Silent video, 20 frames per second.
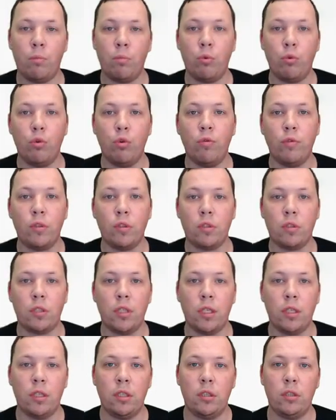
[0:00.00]
approvers
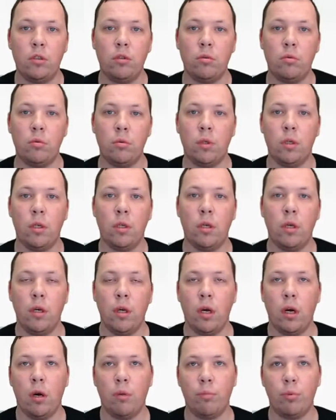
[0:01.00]
that need to
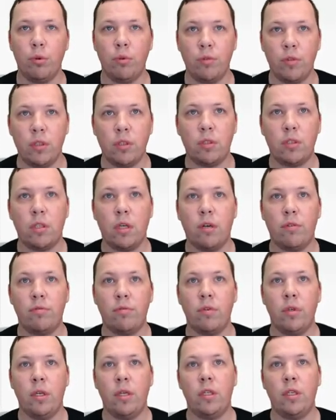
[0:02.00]
approve this
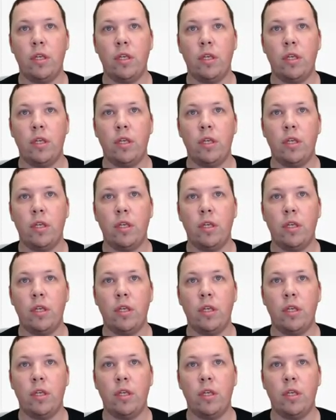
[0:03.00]
stuff.